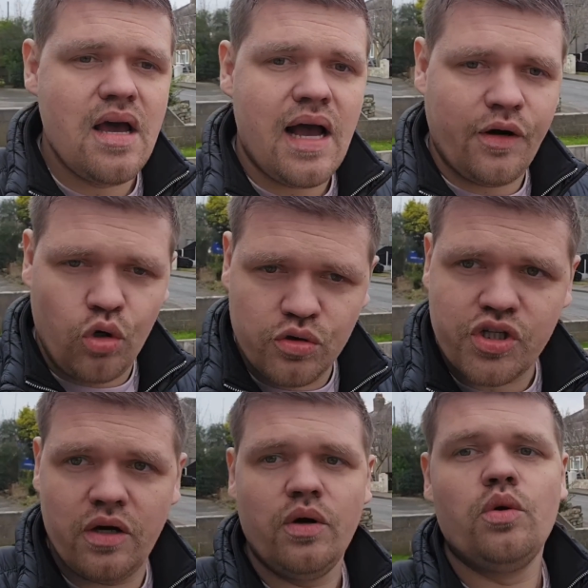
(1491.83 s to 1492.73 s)
and
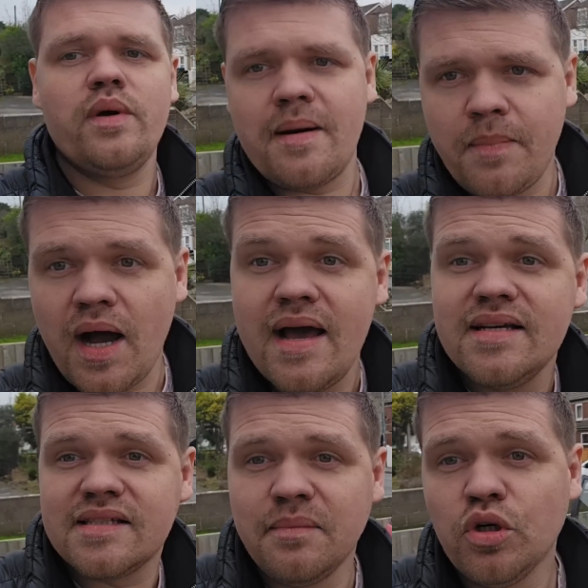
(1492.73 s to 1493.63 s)
also we can buy
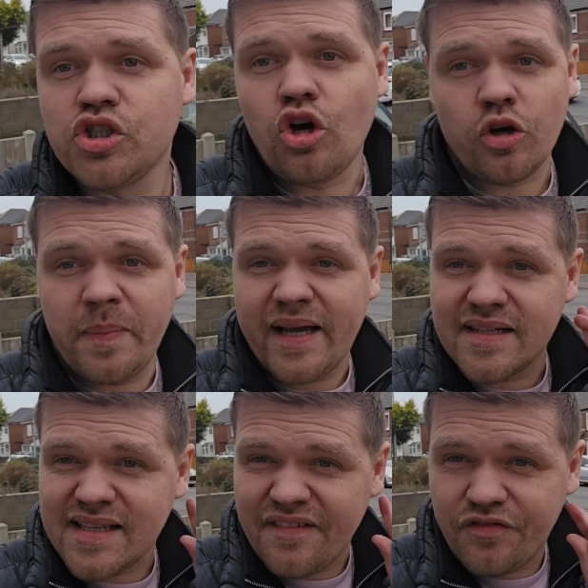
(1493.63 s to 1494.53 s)
some more stock,
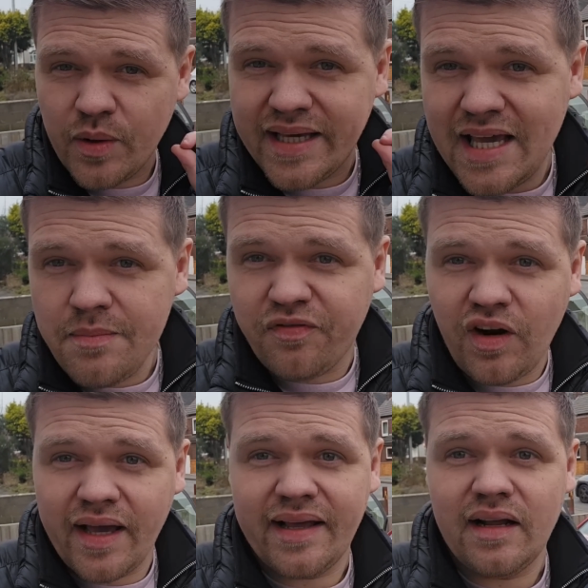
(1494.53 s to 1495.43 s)
because if we keep
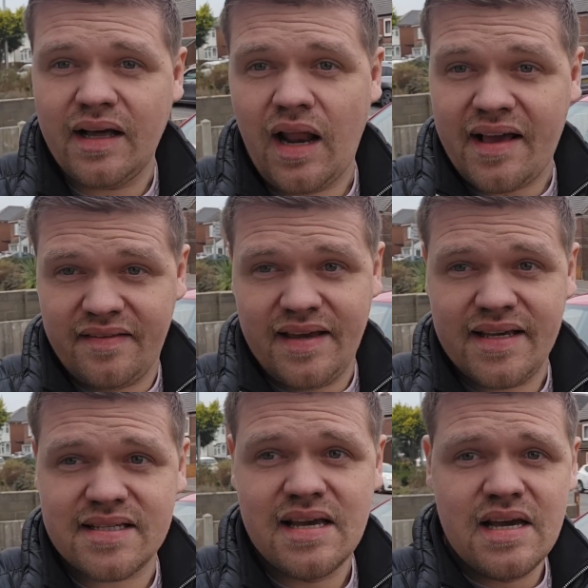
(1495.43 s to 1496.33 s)
flying like this,